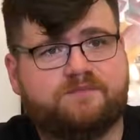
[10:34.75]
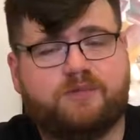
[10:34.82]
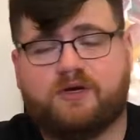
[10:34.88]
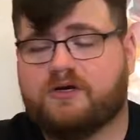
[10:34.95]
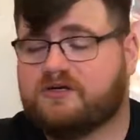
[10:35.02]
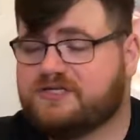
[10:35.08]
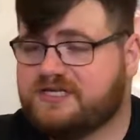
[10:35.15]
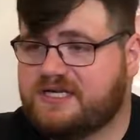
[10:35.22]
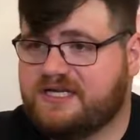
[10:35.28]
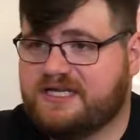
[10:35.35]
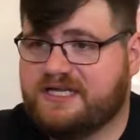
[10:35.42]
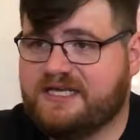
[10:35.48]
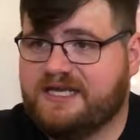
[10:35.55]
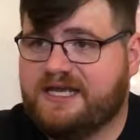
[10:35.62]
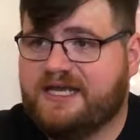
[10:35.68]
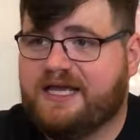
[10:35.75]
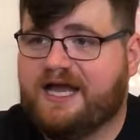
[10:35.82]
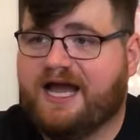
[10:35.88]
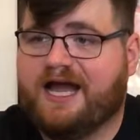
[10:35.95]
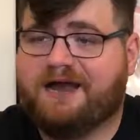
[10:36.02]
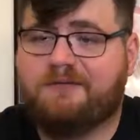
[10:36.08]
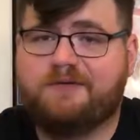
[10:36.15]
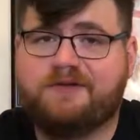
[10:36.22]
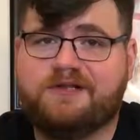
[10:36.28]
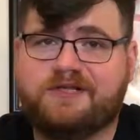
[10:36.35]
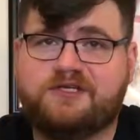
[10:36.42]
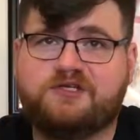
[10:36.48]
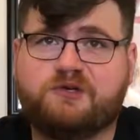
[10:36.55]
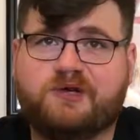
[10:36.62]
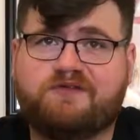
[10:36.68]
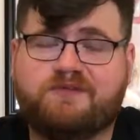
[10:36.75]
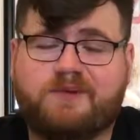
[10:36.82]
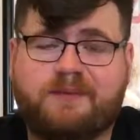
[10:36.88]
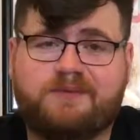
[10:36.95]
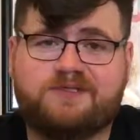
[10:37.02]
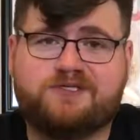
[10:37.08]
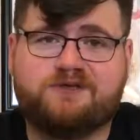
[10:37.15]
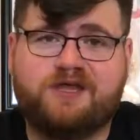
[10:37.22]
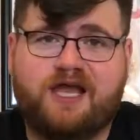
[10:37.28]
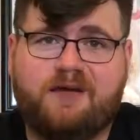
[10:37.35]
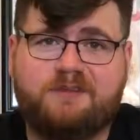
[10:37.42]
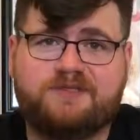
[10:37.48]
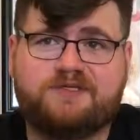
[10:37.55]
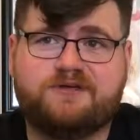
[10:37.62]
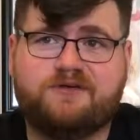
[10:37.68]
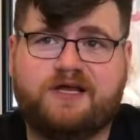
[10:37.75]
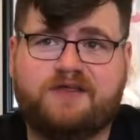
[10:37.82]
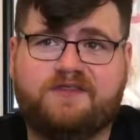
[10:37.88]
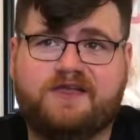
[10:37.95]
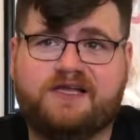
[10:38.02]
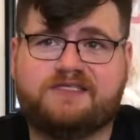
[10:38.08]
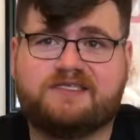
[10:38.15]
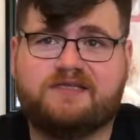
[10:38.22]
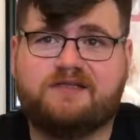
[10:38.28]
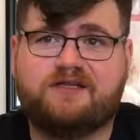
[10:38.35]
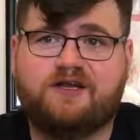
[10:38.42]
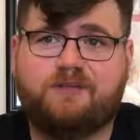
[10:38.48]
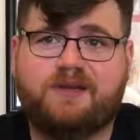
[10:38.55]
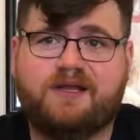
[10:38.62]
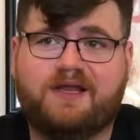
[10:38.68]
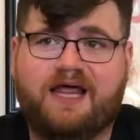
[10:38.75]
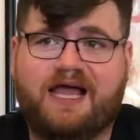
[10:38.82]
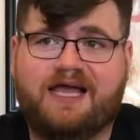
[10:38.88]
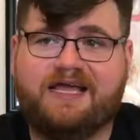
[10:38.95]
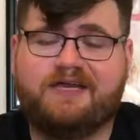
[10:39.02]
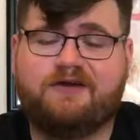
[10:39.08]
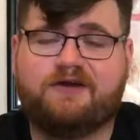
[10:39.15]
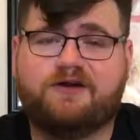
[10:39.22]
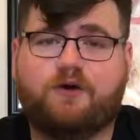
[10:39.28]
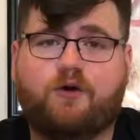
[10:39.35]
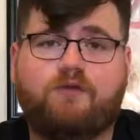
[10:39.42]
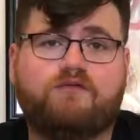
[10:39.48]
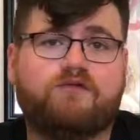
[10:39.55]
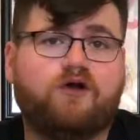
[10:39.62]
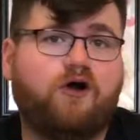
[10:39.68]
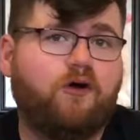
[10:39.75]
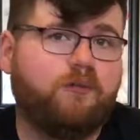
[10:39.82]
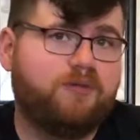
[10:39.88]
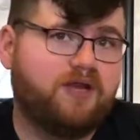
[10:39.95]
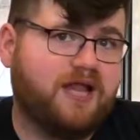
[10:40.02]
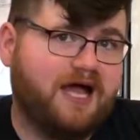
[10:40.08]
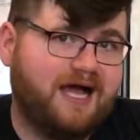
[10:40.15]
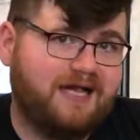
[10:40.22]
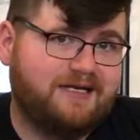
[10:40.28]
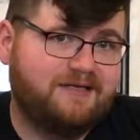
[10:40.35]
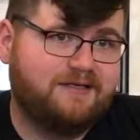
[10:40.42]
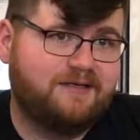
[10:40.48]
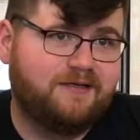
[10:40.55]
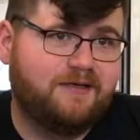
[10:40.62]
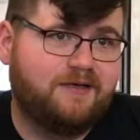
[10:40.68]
Personally, I really enjoyed from episode to episode. I think it's a little bit lacking on an overall plot,